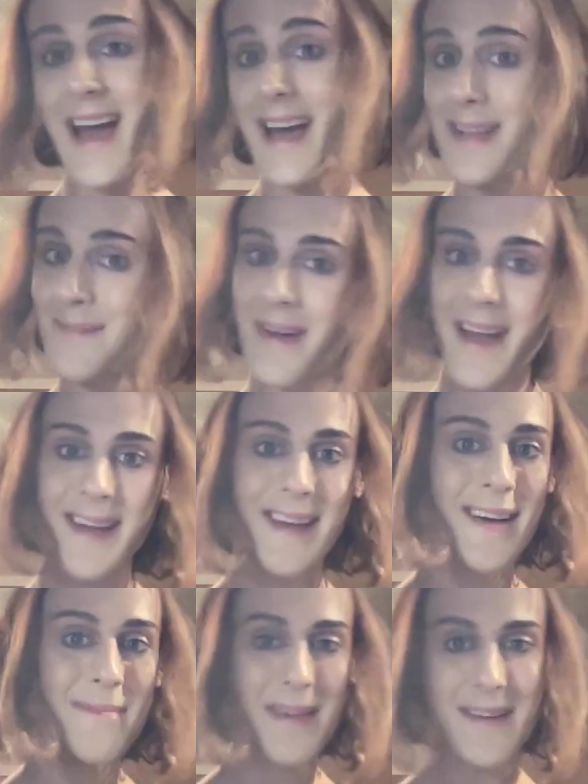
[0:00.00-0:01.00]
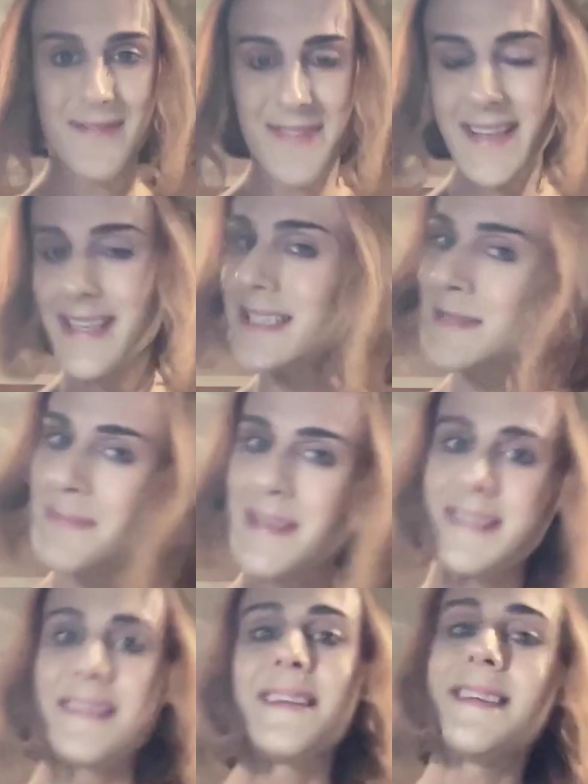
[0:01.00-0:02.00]
in my fitness
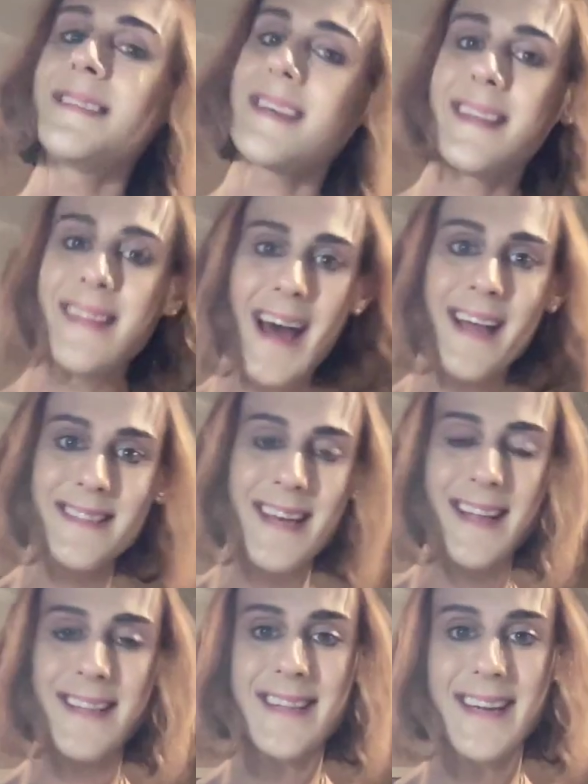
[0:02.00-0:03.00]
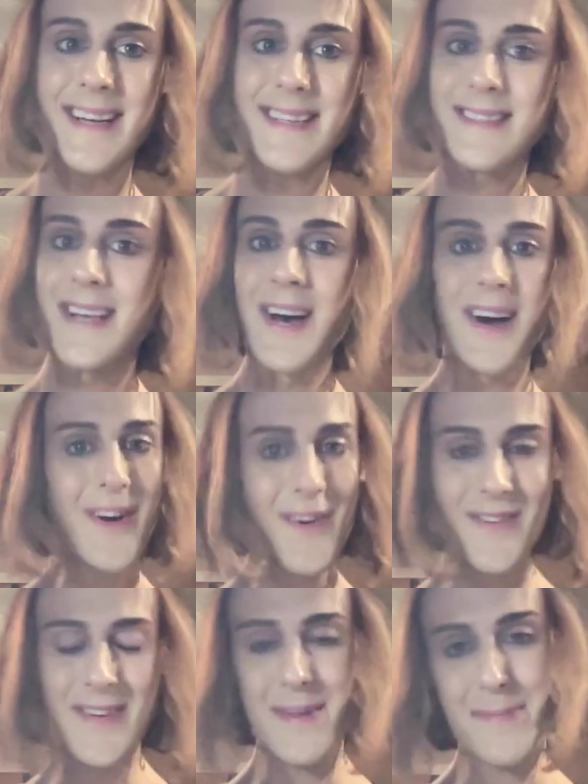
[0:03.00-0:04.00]
business and that side of things
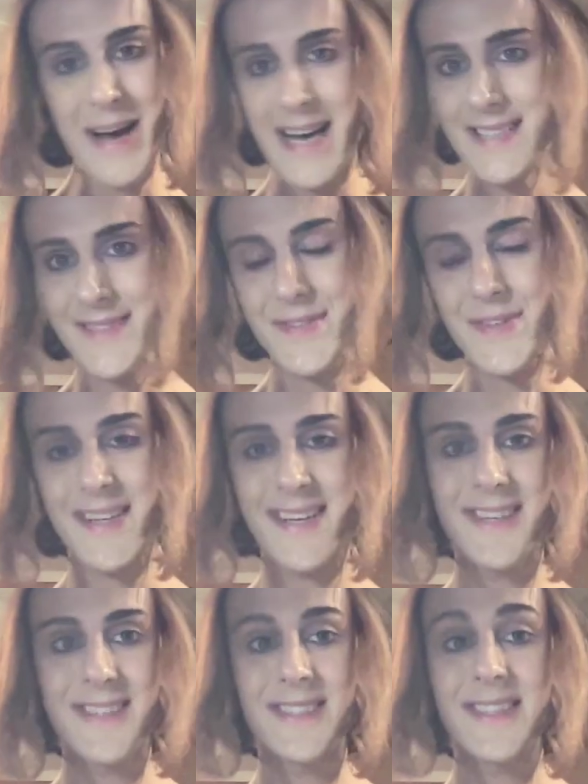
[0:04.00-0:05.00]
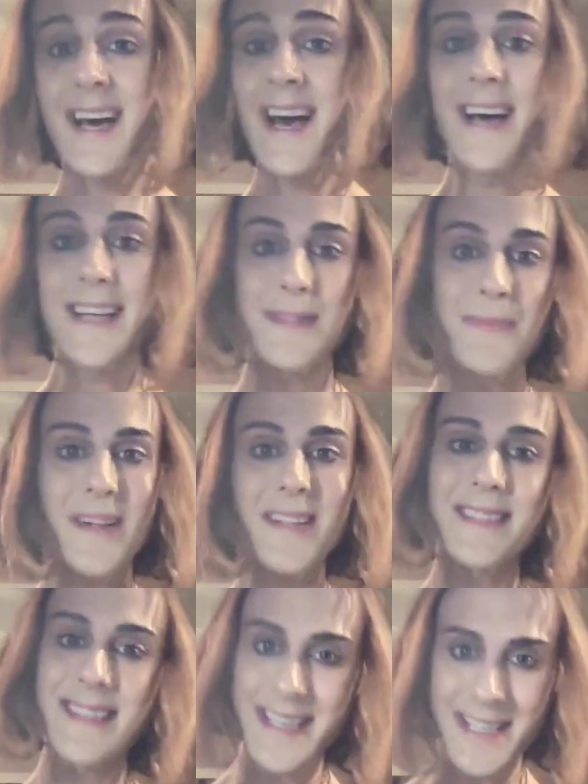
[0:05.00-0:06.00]
over the past few years, as well
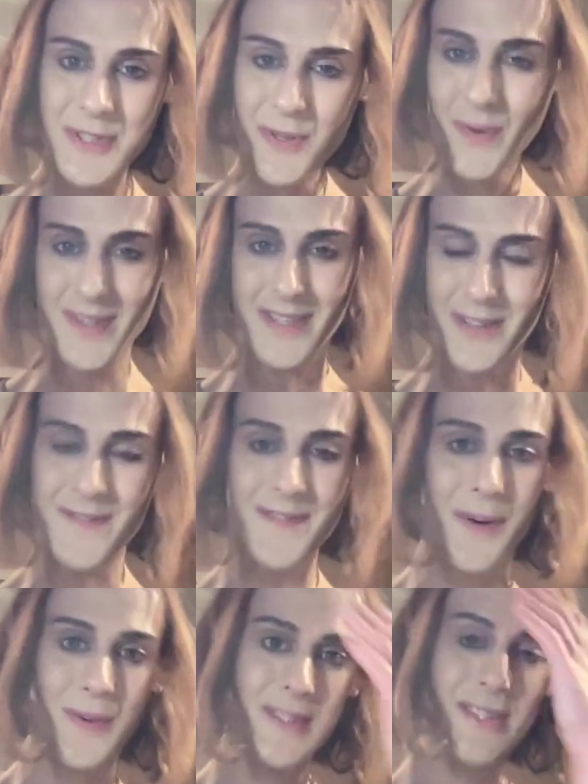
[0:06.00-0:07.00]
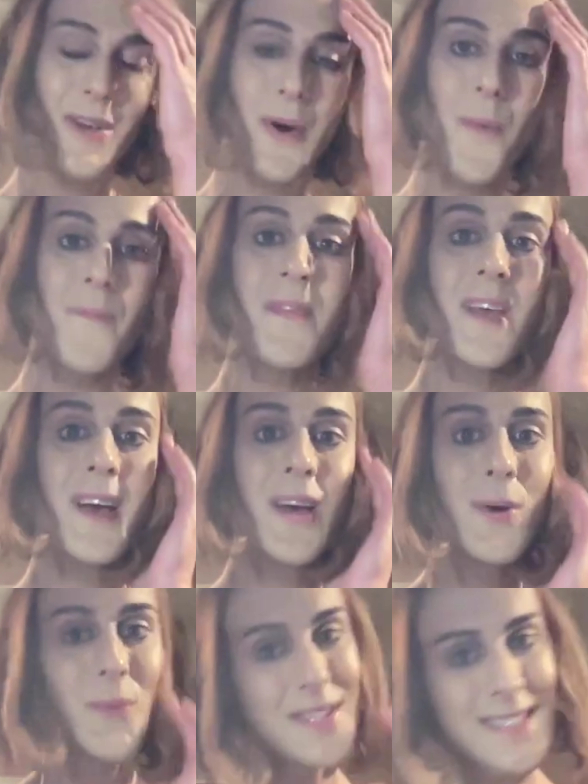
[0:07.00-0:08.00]
as an intro to new folks. So
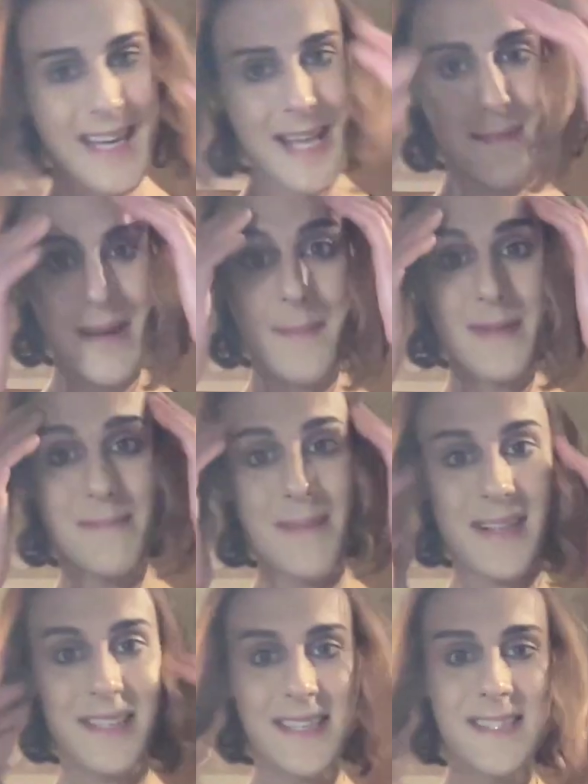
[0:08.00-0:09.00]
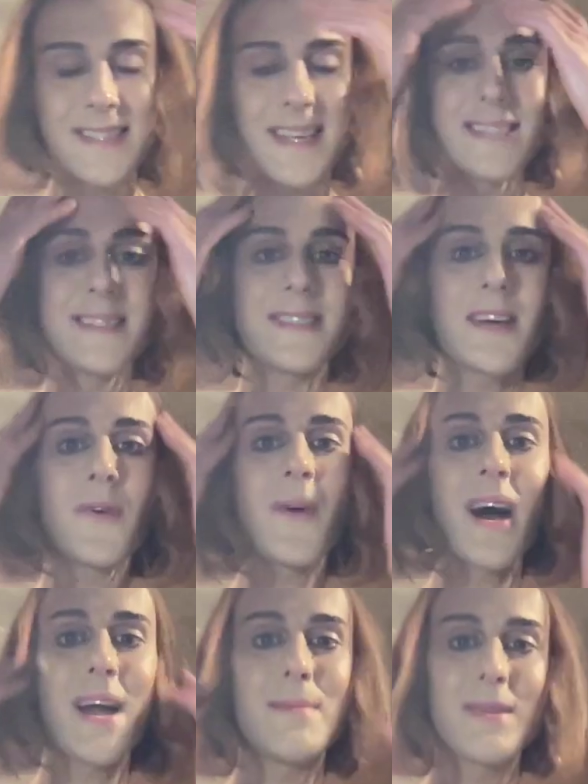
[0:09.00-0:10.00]
once again, my name is Melany Sesto.
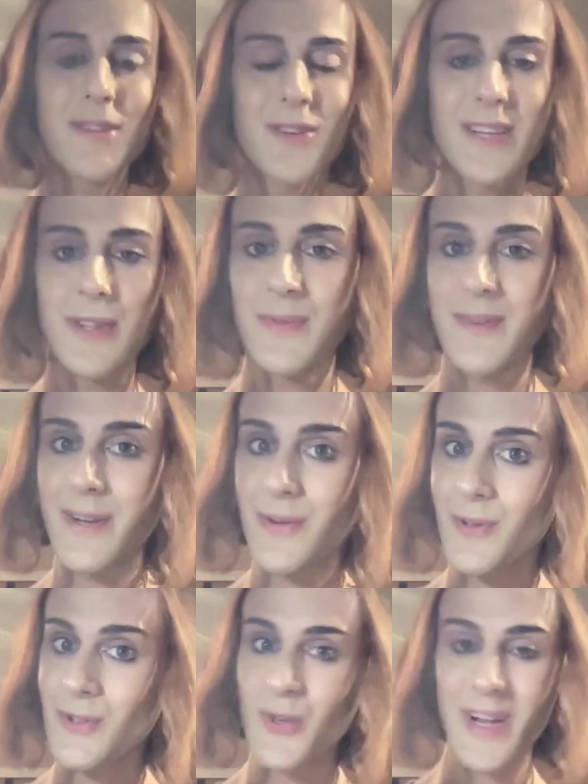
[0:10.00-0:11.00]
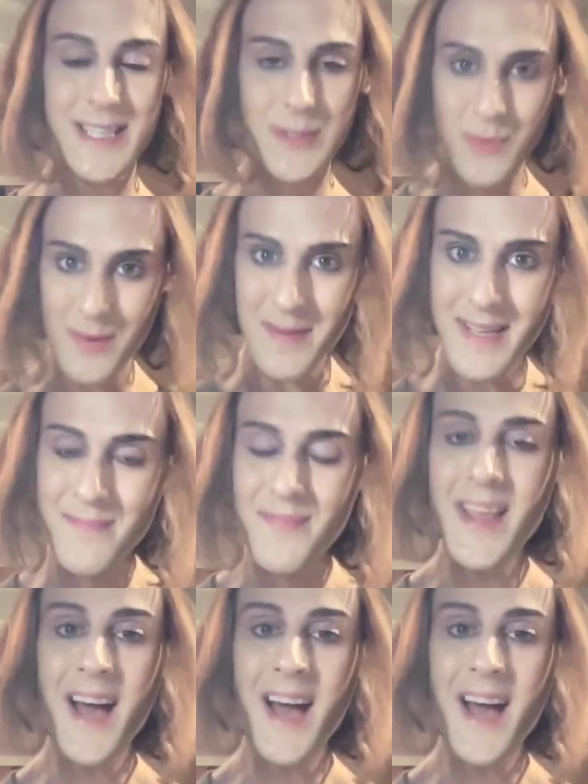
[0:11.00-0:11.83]
I am a 33-year-old trans woman.